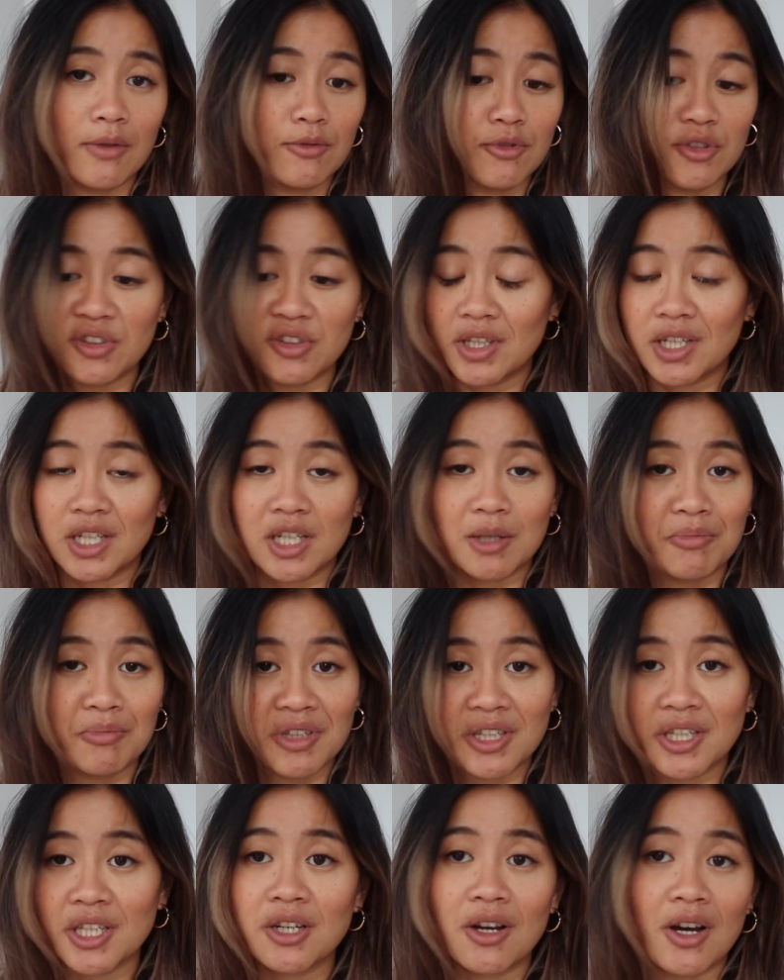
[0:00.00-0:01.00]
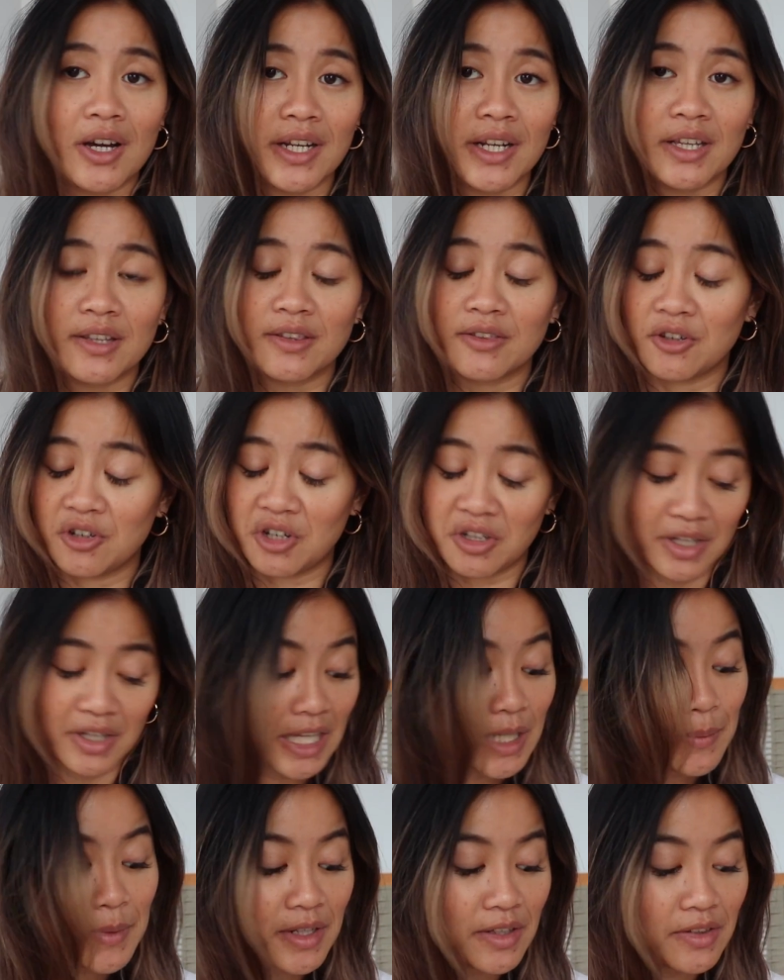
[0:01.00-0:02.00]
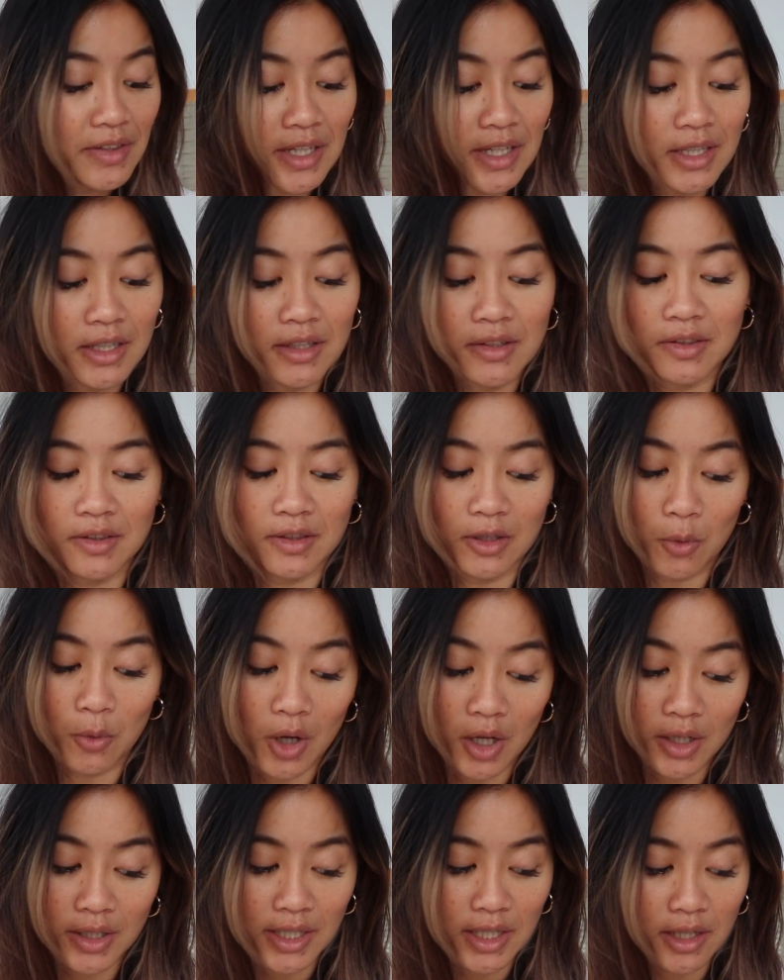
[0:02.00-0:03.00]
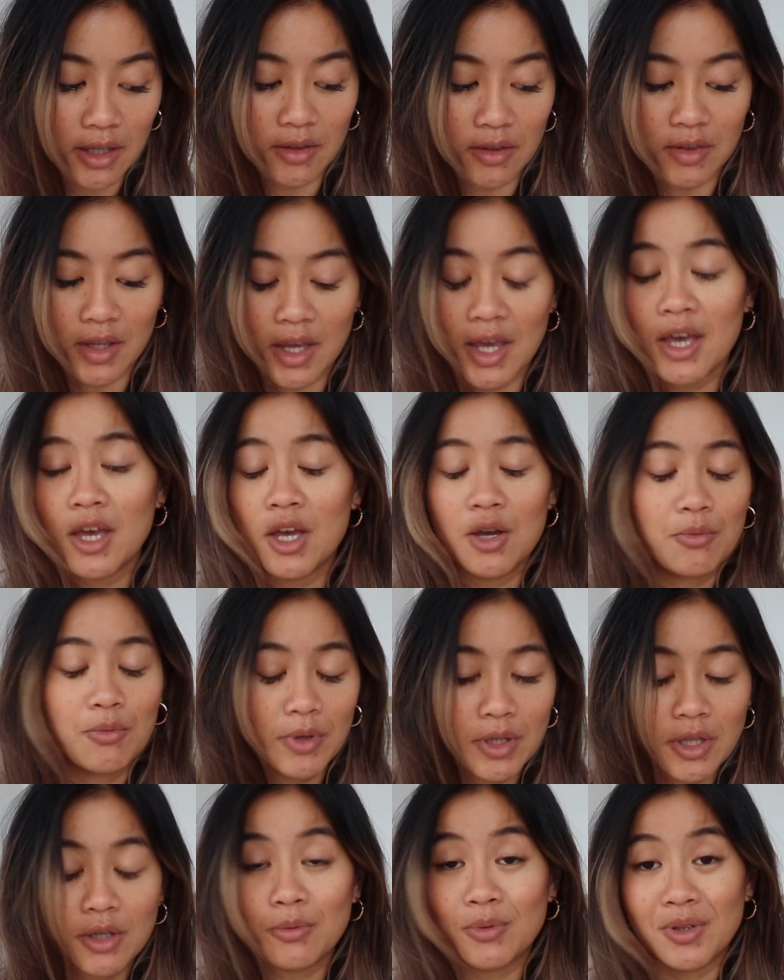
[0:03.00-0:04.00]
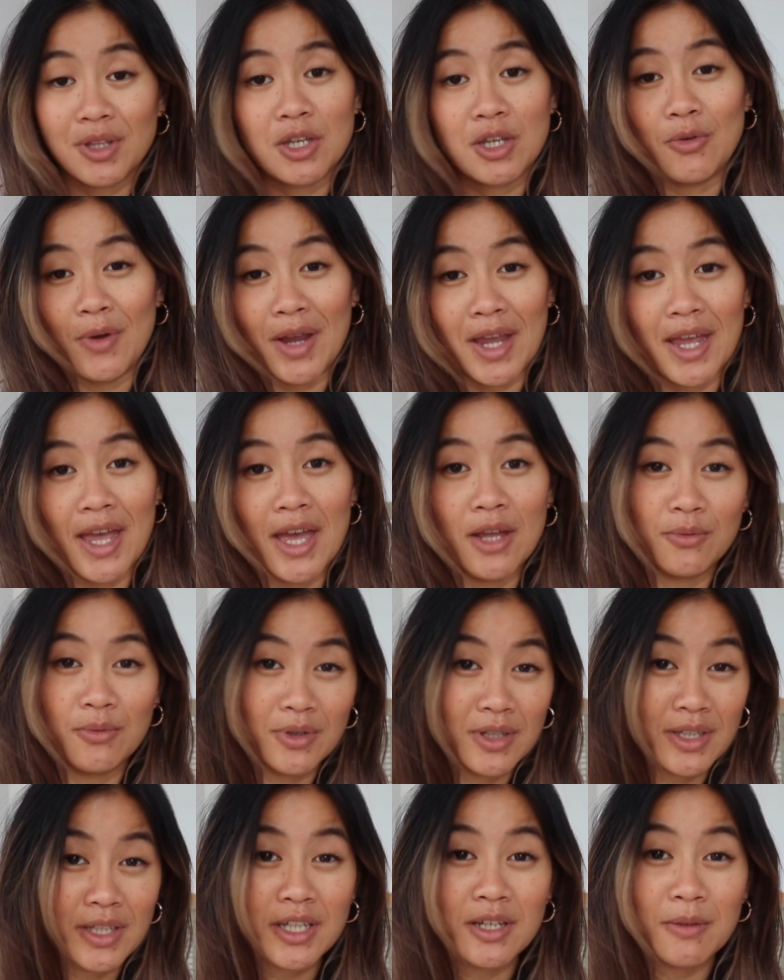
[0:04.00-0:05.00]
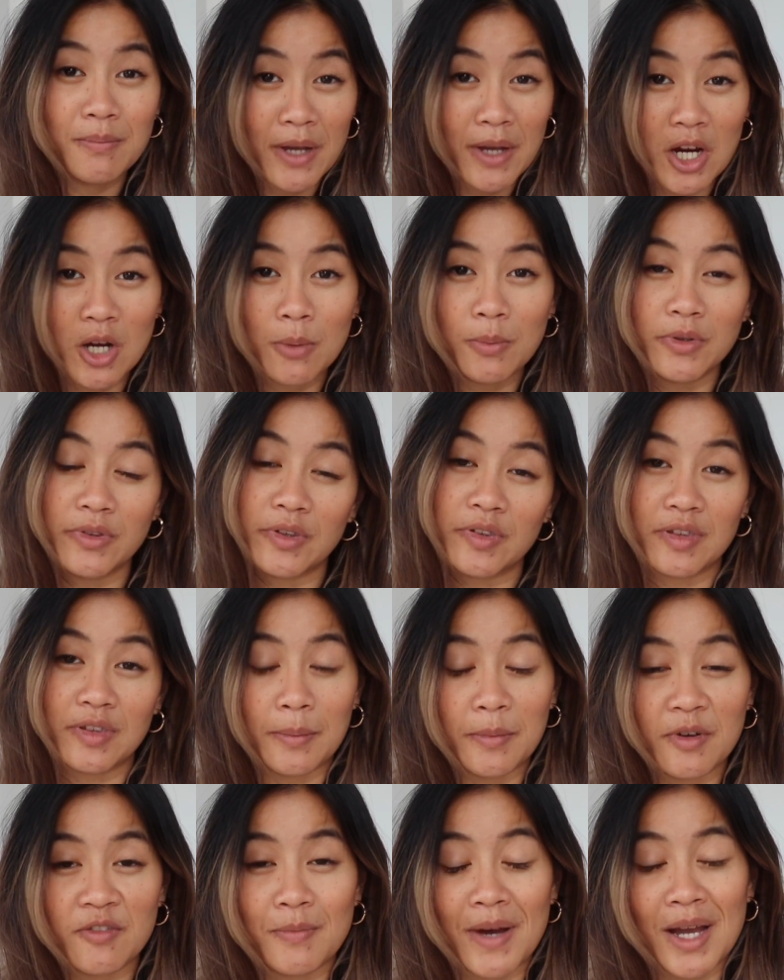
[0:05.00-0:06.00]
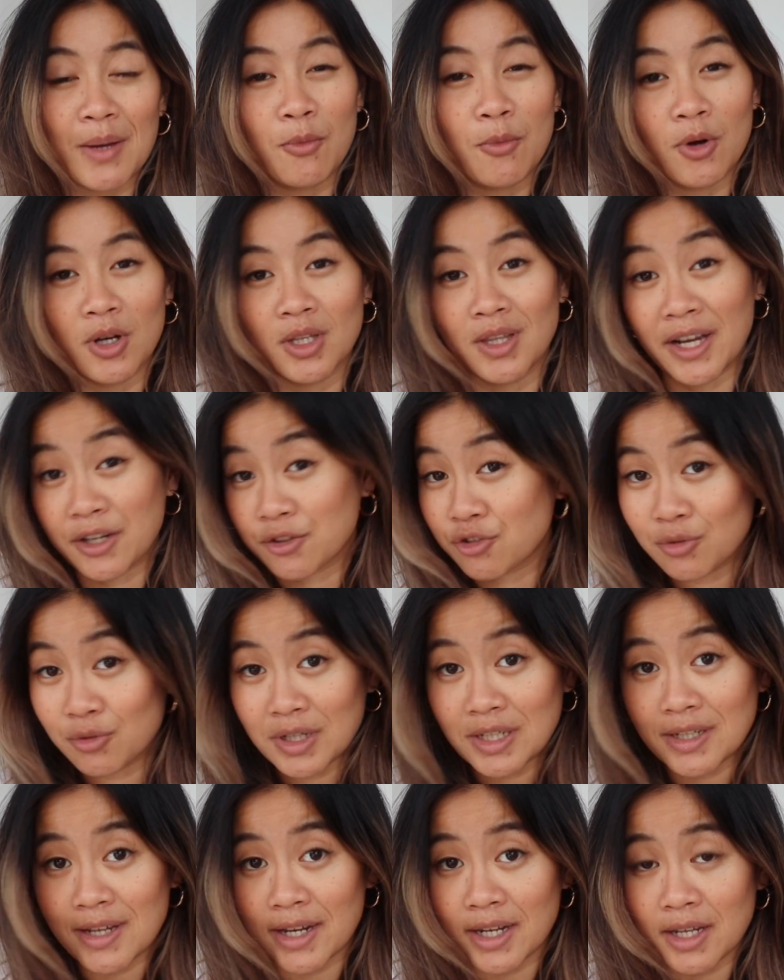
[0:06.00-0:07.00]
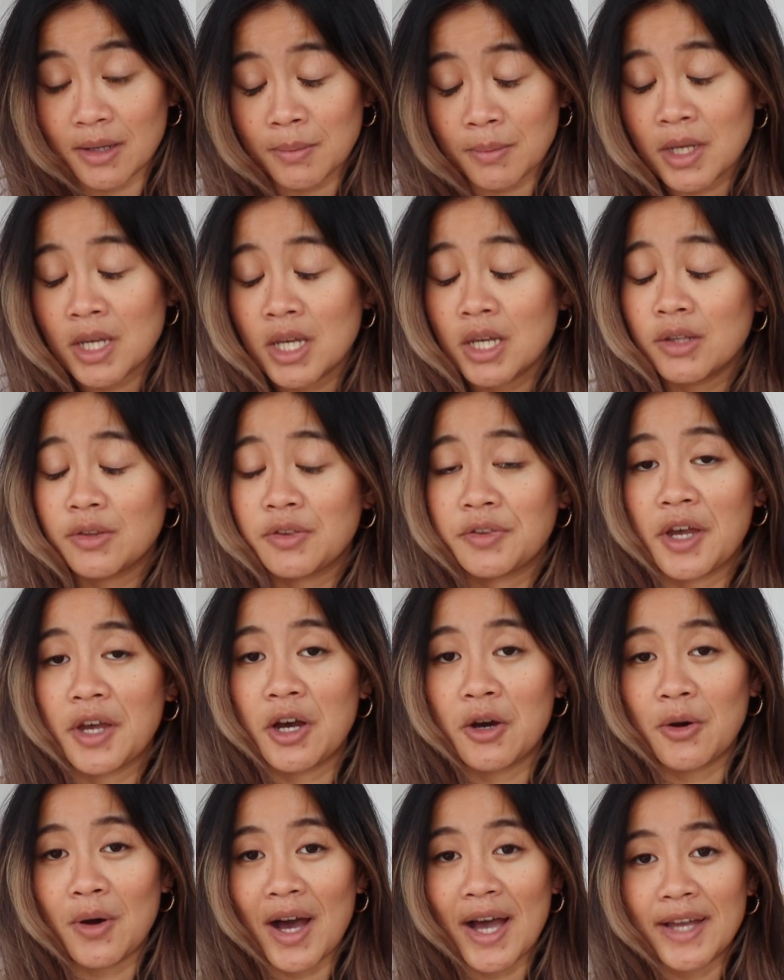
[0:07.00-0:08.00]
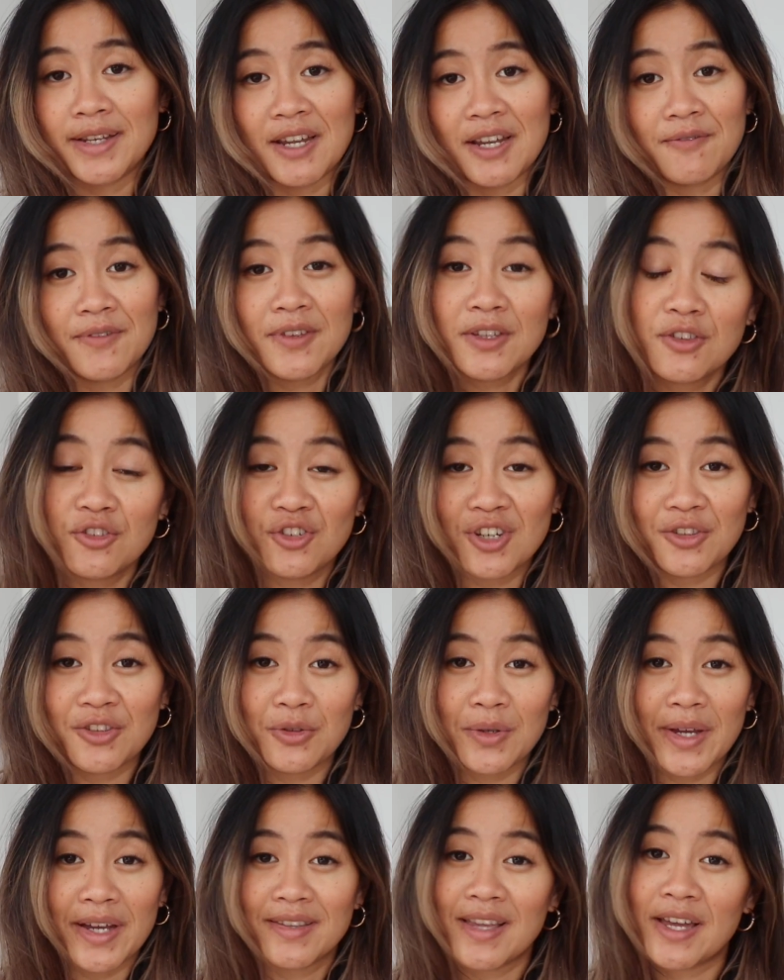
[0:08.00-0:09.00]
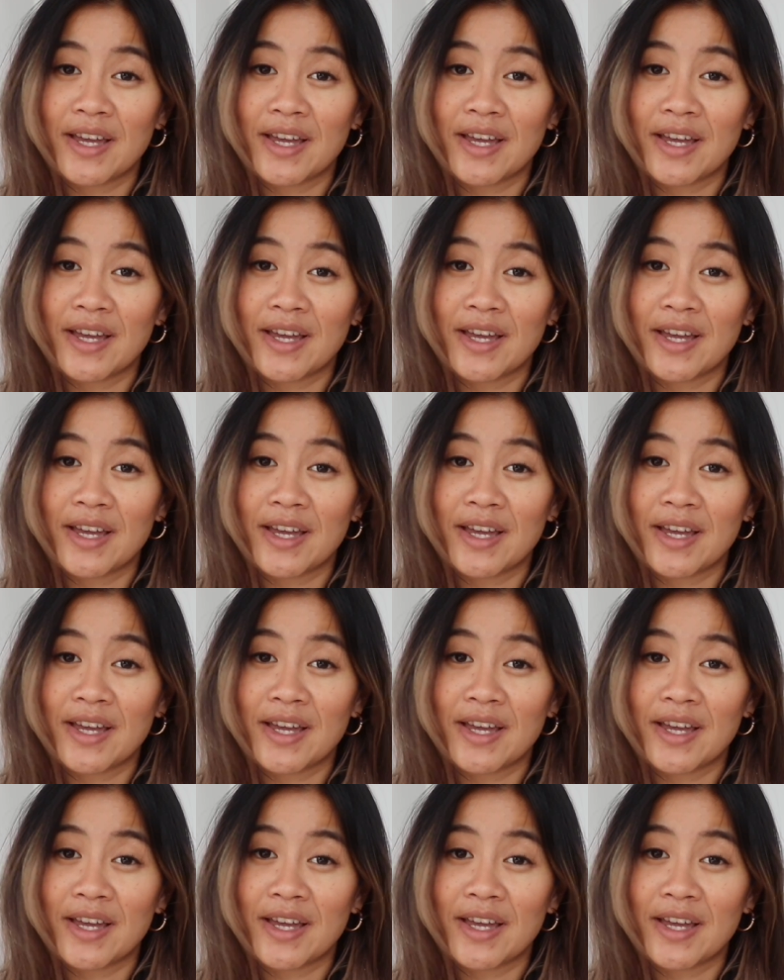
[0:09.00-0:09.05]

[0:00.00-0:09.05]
Just like completely honest, they're not telling me to say this. The quality is really great and really comparable to some of my more luxury denim. So I definitely suggest you guys